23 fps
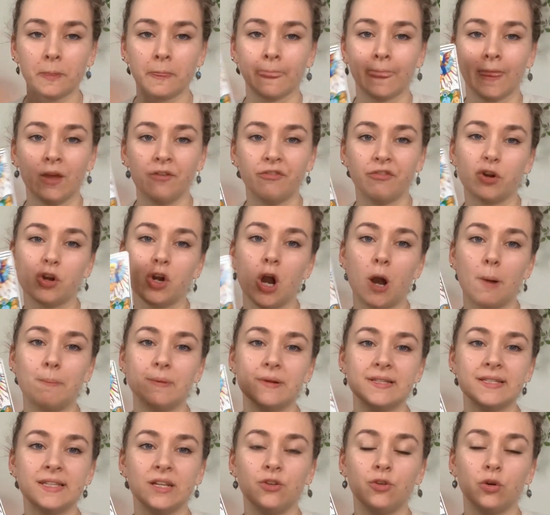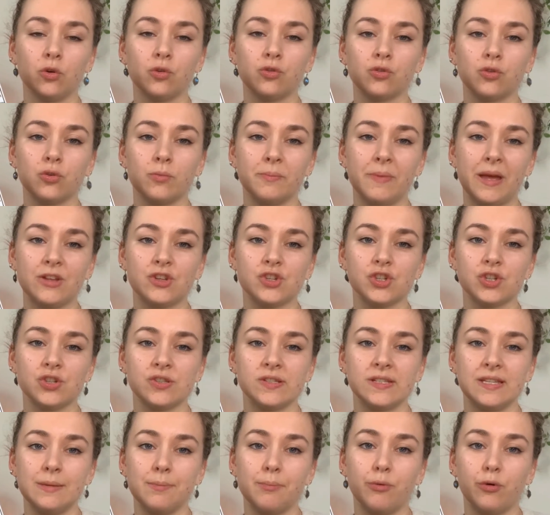For couples, it also mentions
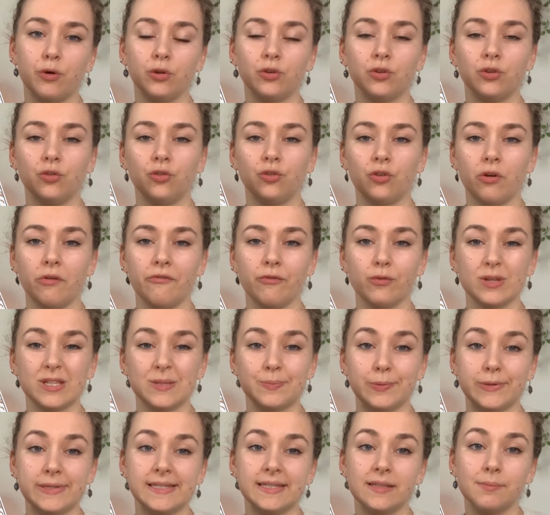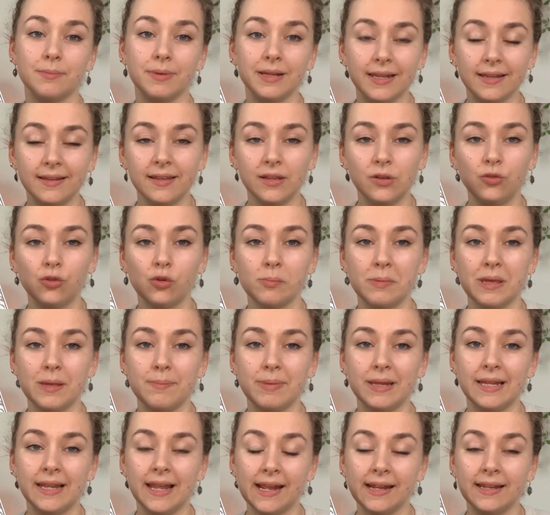the importance of responsibility. So
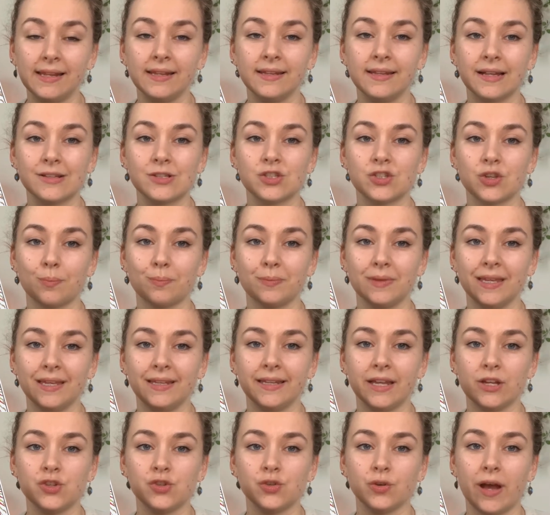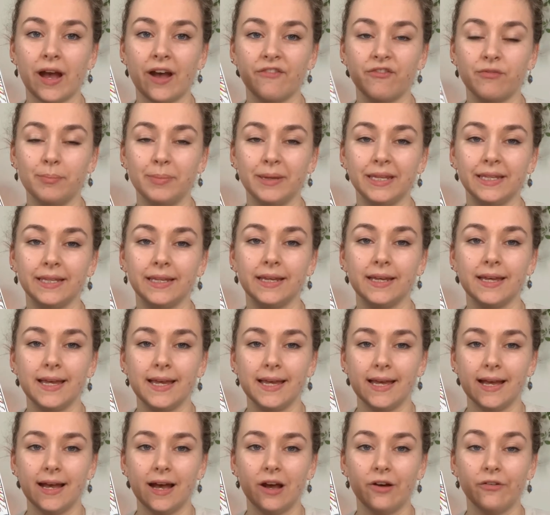maybe lately that's something that you have been
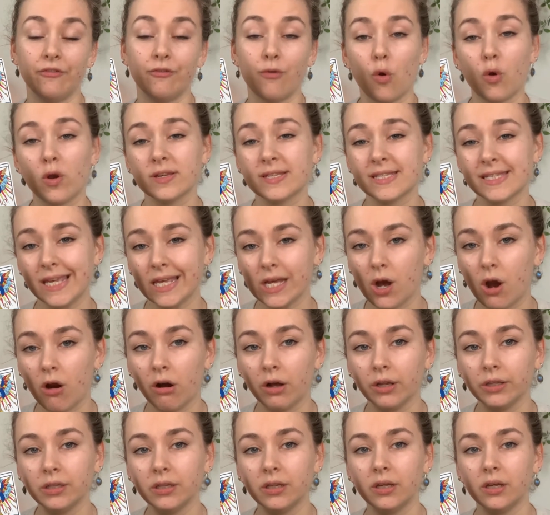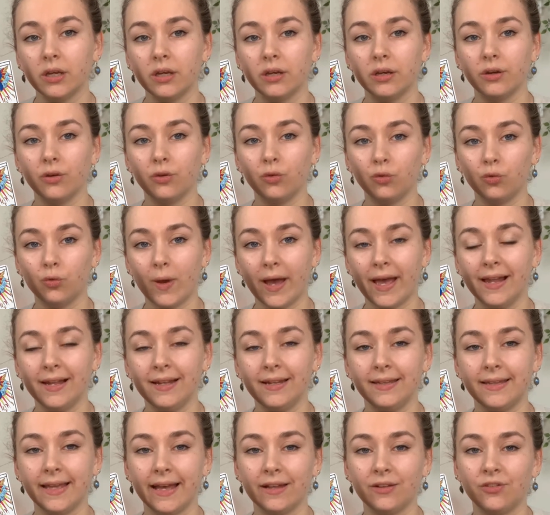focusing on as well,
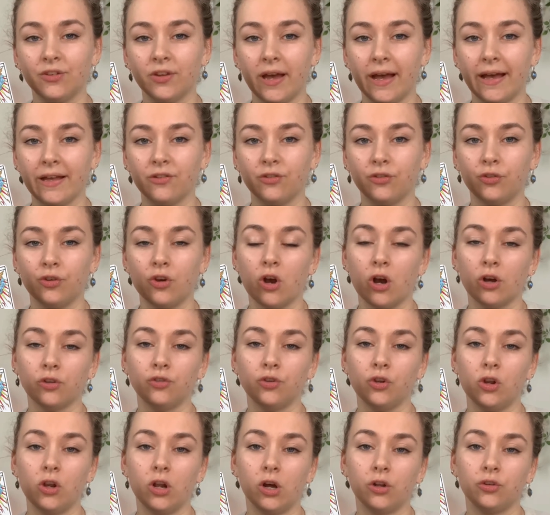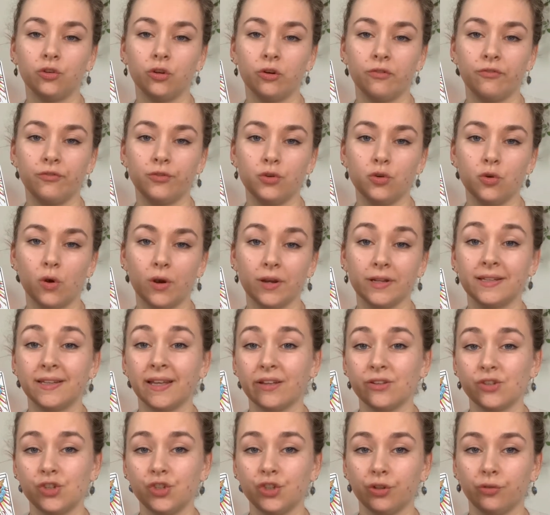that has got a lot of your
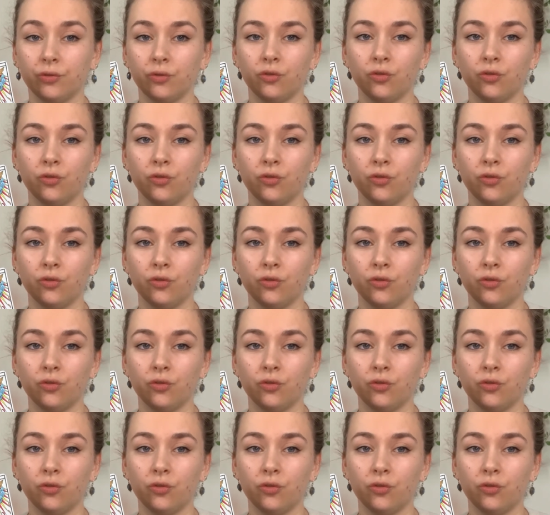attention.